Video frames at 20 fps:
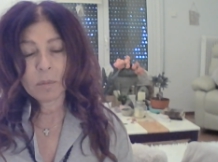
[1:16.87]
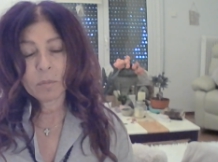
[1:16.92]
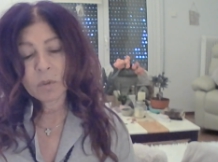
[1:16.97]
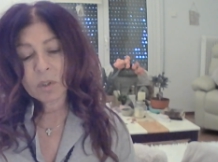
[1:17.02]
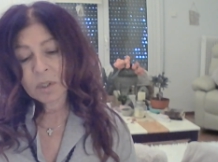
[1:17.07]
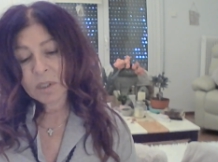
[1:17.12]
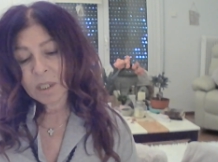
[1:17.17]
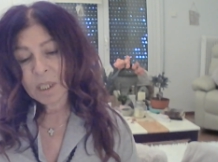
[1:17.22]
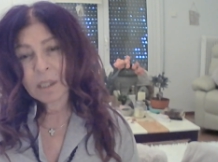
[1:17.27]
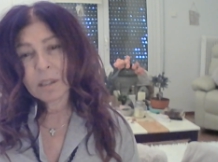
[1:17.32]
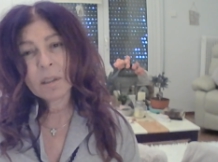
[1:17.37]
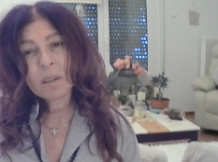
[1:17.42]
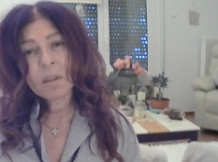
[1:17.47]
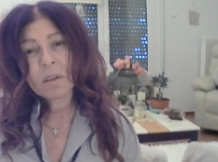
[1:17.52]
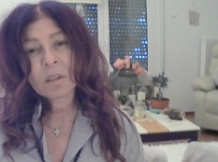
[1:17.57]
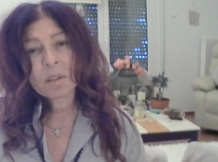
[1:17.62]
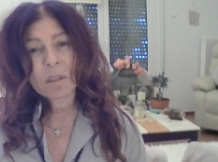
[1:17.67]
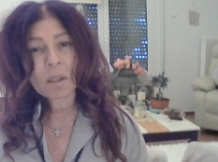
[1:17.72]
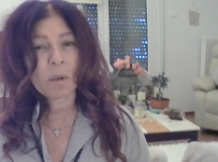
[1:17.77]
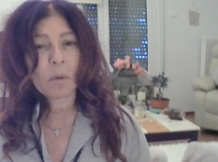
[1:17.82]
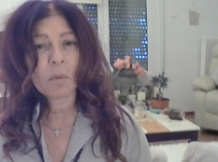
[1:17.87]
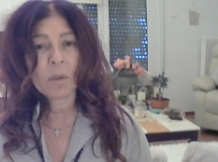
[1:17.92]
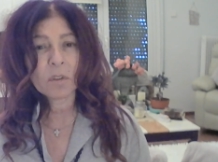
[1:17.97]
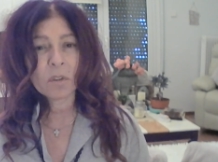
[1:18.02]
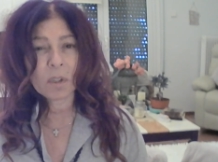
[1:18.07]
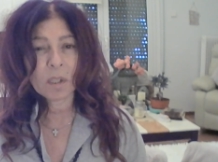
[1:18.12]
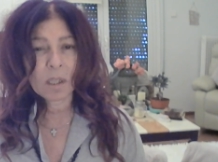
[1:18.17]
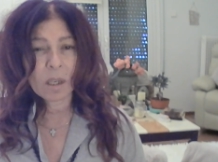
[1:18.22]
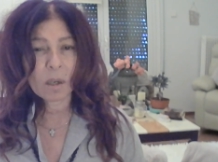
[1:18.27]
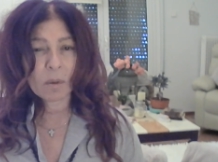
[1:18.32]
I'm just telling you because I don't
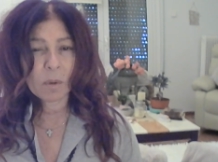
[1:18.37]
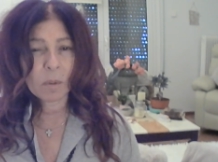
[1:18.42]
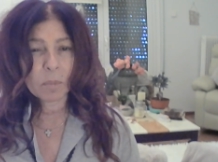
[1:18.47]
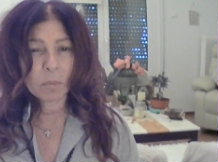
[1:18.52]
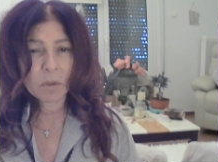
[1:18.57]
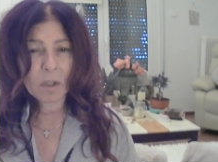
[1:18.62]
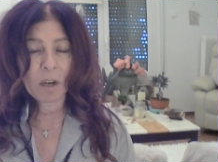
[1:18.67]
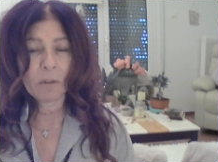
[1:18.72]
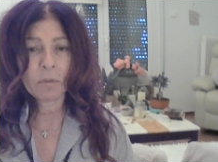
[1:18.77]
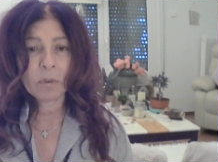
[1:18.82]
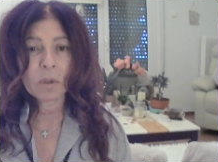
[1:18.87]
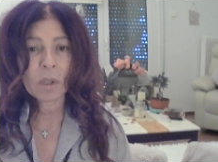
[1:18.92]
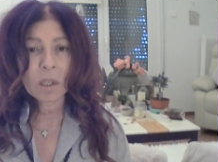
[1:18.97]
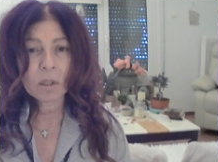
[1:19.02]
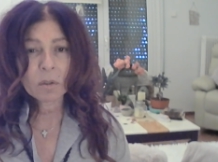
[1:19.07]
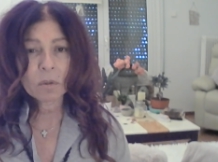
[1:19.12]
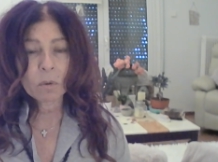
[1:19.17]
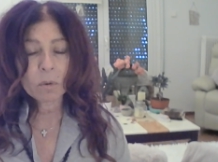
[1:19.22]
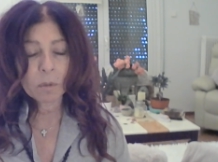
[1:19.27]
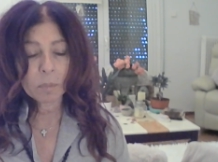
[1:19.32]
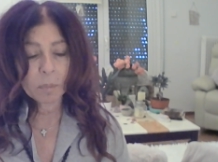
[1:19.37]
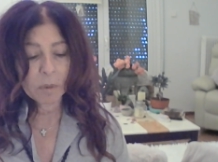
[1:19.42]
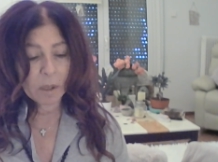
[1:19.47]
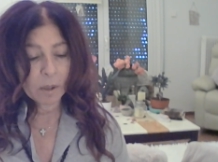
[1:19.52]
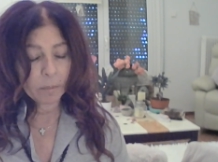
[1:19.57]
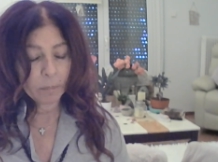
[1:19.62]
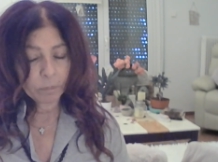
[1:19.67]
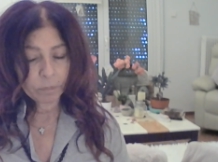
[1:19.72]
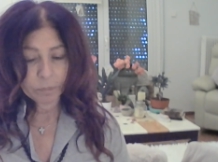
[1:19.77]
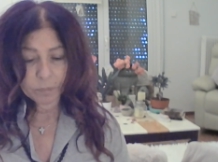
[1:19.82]
want you to get ripped off, okay,
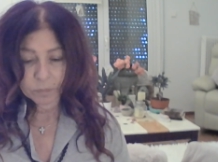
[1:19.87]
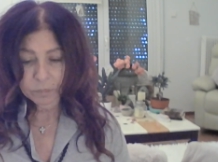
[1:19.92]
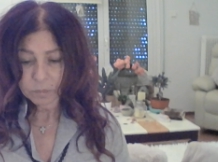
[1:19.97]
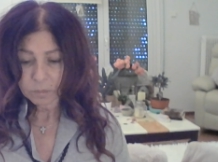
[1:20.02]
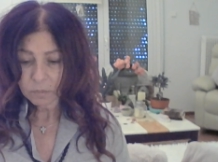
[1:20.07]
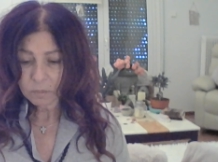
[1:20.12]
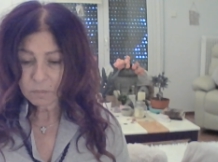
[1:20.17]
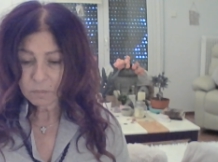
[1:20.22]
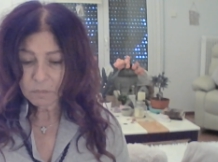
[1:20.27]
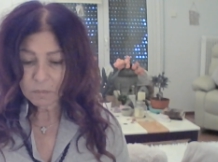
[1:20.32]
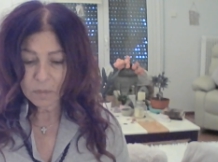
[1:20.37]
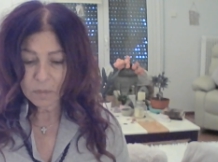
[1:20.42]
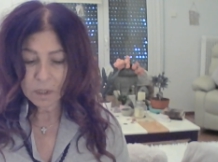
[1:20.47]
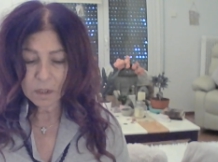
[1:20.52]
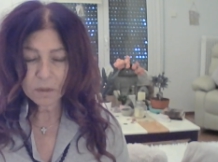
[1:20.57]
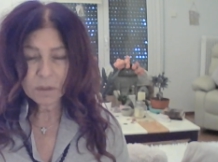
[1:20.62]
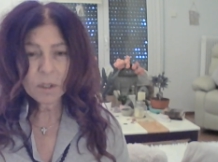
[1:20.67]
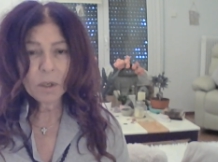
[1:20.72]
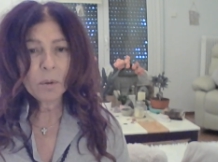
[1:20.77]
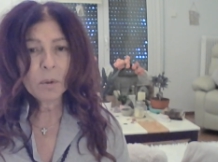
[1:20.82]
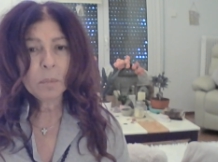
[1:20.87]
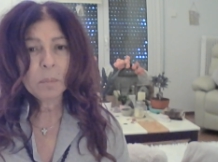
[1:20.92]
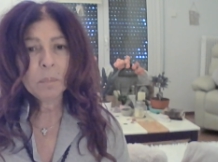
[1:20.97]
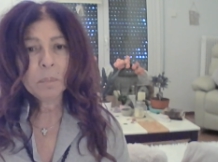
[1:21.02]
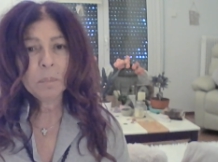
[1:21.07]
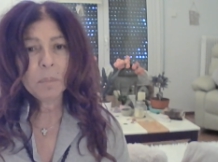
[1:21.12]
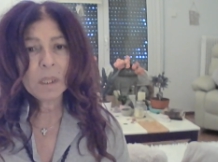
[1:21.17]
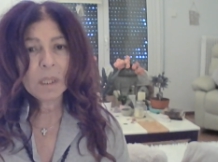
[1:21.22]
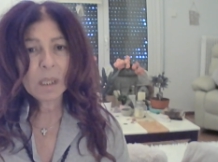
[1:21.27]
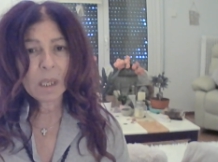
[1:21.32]
Scorpio? So
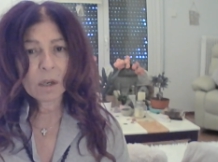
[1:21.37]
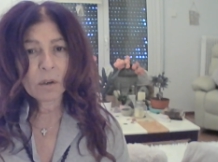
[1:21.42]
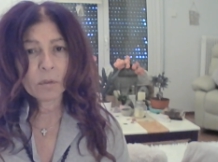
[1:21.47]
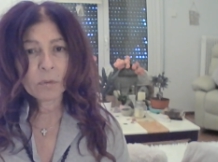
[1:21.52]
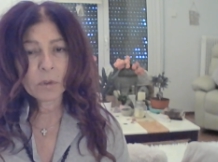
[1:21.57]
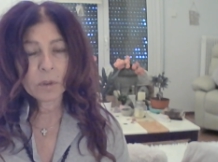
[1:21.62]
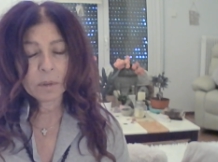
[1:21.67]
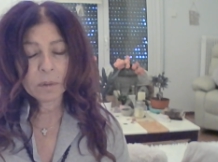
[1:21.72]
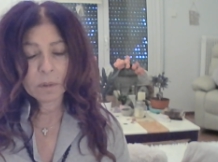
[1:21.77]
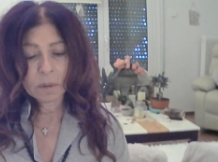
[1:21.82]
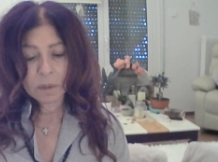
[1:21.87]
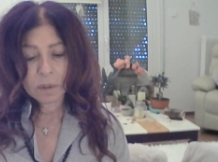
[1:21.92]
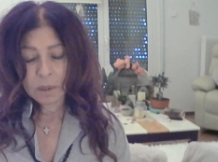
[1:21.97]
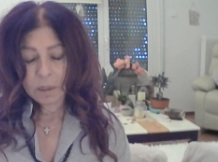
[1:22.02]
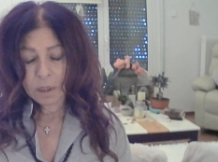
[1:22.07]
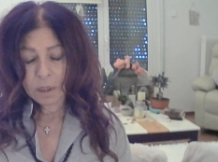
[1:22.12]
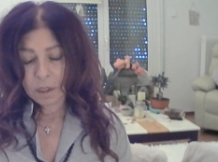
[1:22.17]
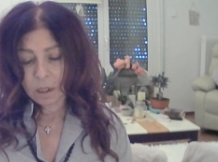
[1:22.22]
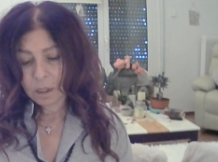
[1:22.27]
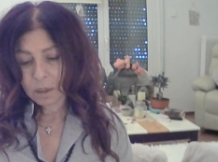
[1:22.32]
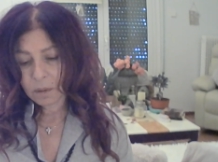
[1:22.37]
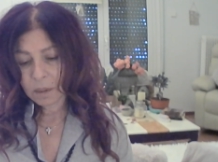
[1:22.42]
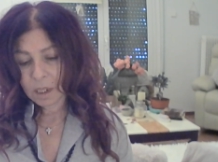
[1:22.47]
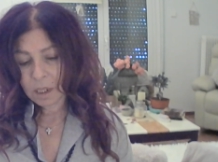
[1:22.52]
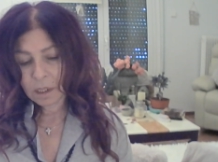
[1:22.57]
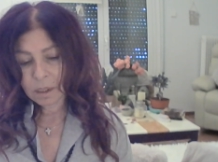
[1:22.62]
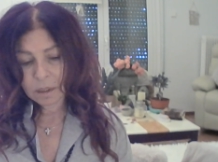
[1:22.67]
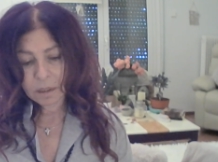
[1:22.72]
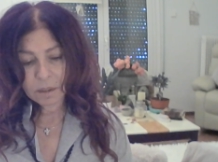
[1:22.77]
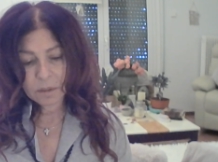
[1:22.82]
be careful, all
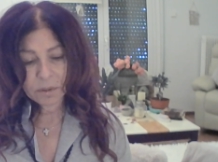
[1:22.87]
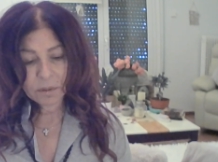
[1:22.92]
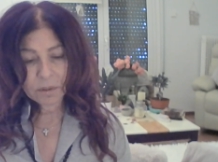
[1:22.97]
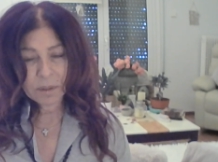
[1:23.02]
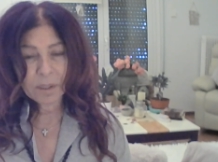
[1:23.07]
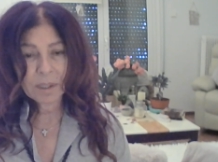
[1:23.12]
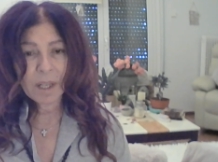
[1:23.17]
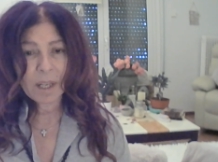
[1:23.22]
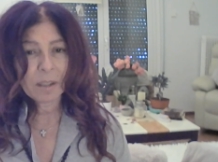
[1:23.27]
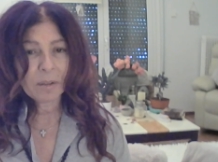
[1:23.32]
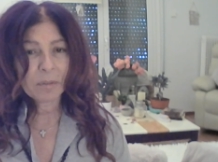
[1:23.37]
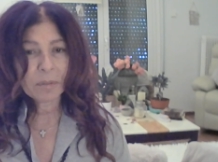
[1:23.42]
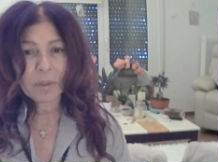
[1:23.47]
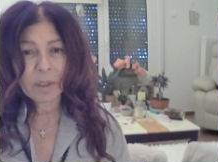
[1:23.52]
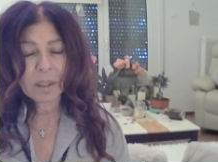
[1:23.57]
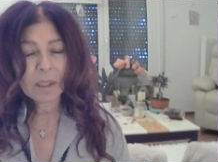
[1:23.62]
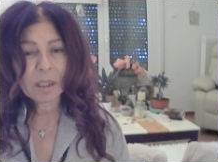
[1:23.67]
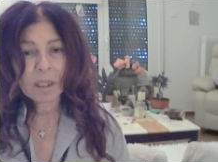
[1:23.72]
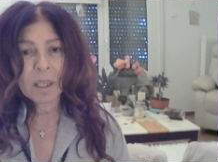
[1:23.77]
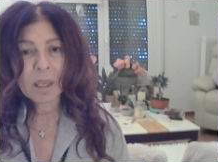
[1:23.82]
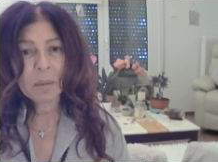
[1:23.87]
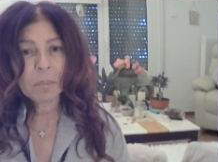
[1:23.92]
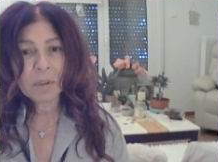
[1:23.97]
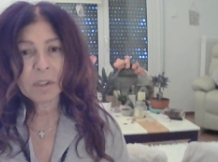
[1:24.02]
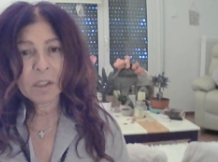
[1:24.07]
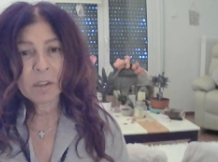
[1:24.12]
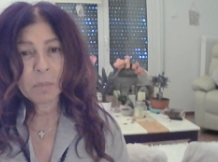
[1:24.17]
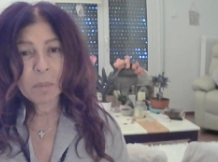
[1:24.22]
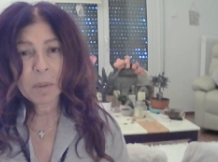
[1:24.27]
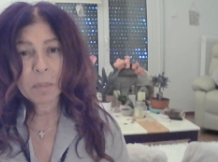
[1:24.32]
right? Because there's a lot of, I can't
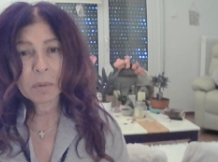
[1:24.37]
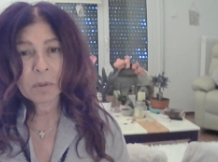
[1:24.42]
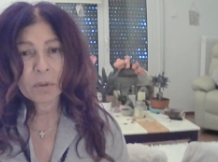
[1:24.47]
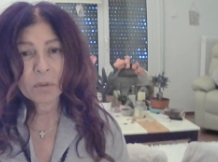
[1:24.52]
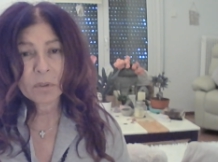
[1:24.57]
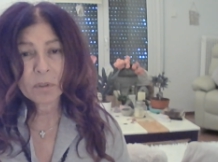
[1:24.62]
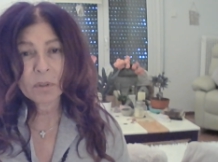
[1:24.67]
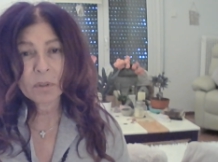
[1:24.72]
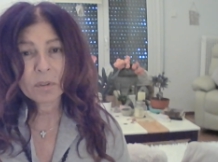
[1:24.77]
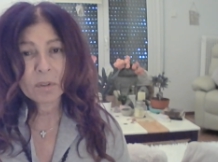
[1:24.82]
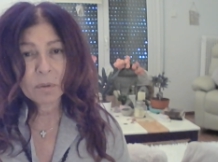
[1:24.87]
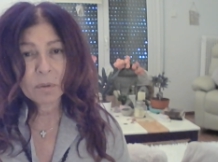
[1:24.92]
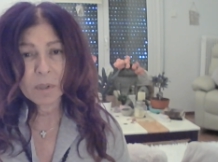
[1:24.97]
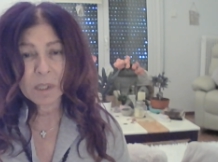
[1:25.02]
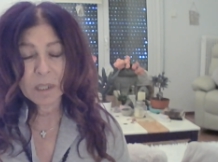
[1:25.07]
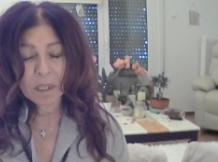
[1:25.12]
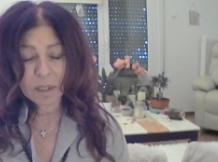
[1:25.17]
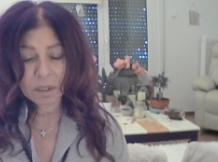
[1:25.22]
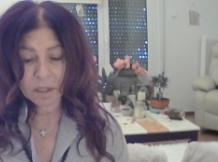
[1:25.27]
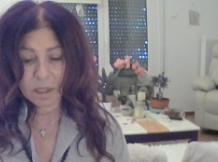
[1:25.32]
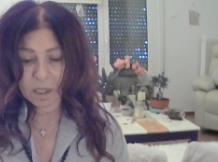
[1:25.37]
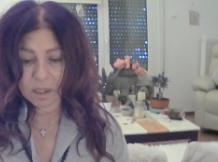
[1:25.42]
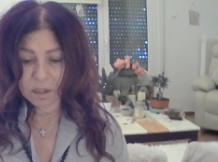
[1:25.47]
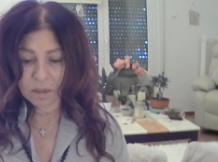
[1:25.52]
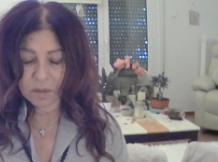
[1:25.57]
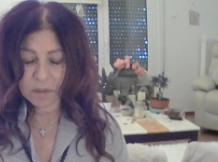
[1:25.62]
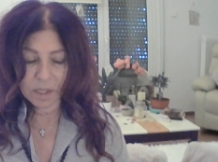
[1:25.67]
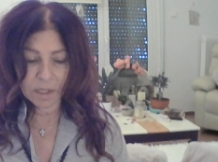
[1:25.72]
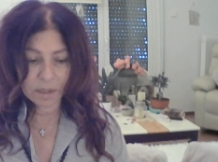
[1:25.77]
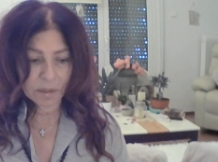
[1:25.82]
believe people are still doing these
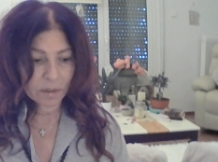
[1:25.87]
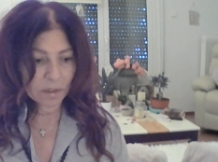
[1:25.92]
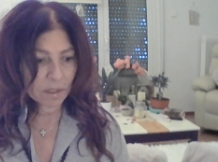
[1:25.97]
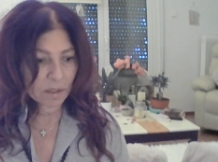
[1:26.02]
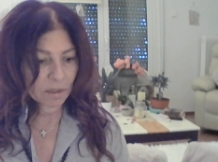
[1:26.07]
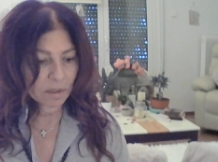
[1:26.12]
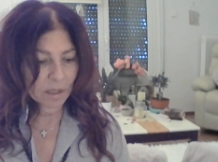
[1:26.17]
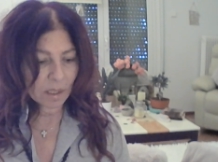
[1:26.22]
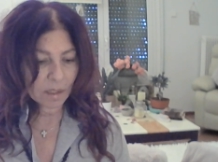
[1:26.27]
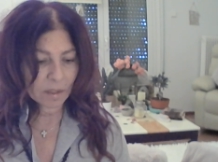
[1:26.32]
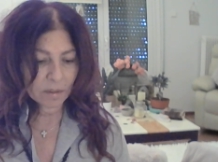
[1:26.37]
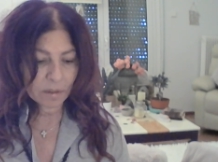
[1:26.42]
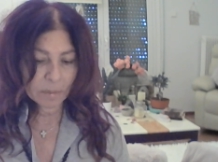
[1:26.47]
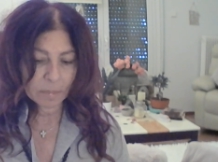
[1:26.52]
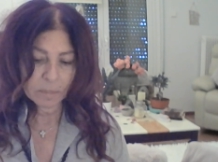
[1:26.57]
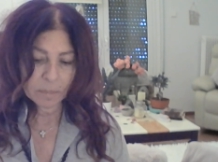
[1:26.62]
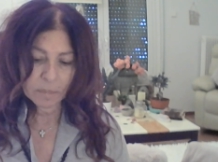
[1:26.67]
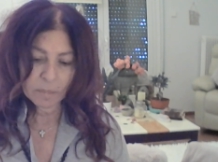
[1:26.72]
kind of things these days.